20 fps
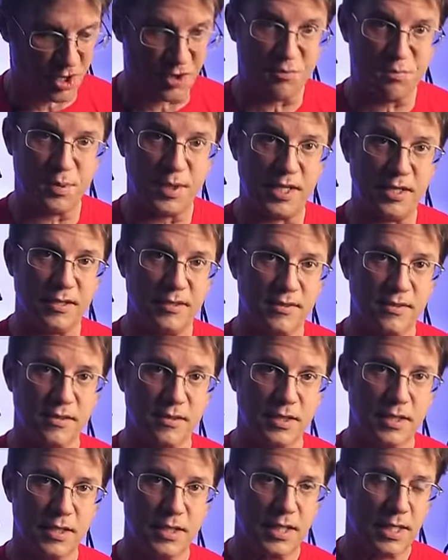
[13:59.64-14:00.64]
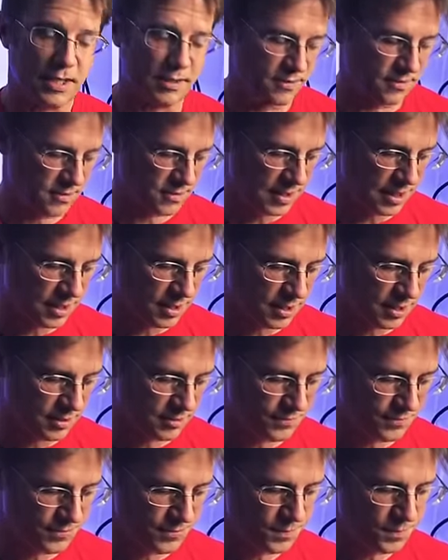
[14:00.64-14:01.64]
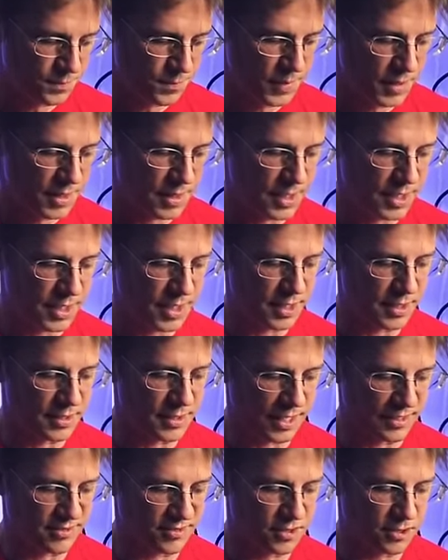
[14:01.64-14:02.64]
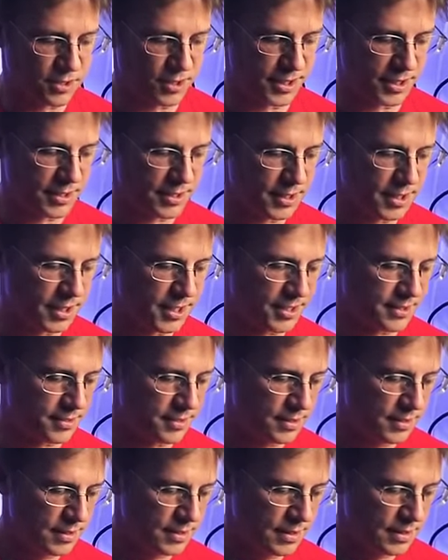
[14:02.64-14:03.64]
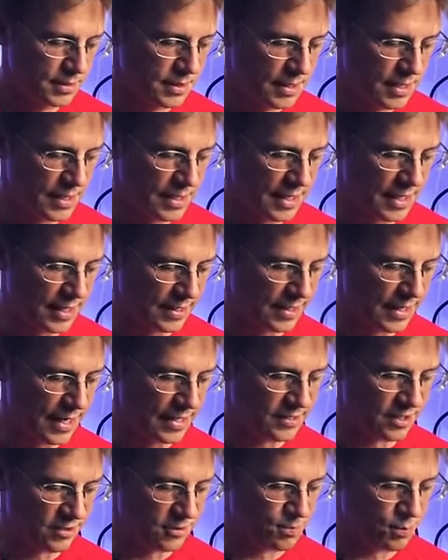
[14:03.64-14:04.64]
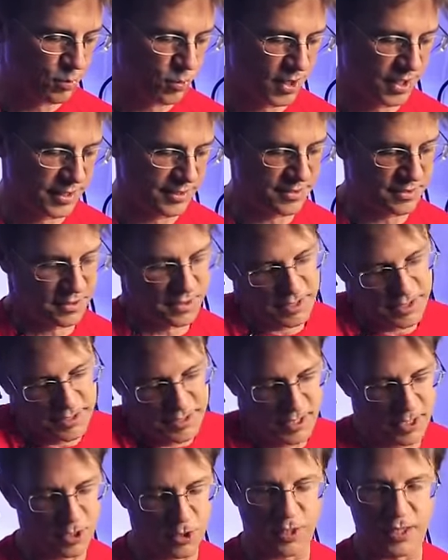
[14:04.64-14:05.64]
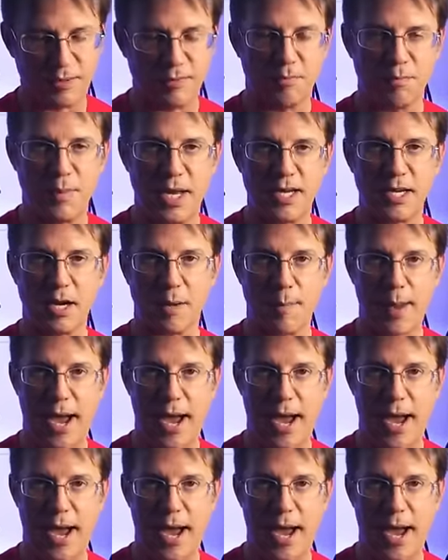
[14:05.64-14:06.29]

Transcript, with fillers: off piece instead of a nice clean cut. And at this point, you know, it may not